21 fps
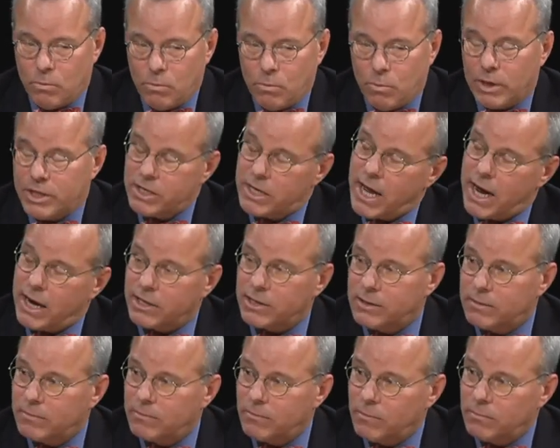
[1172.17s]
what's
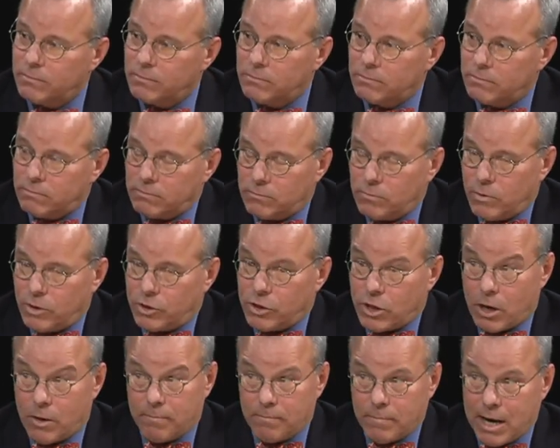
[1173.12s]
next?
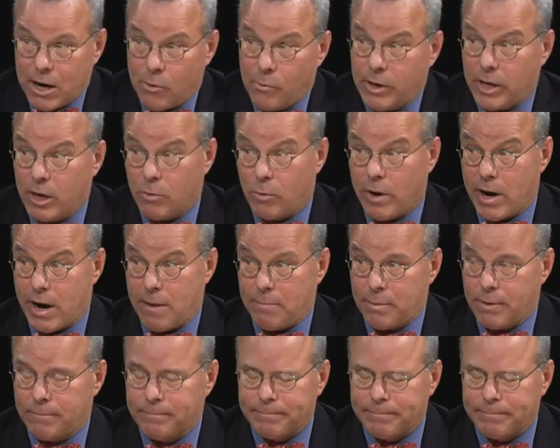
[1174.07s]
How are we going to ramp?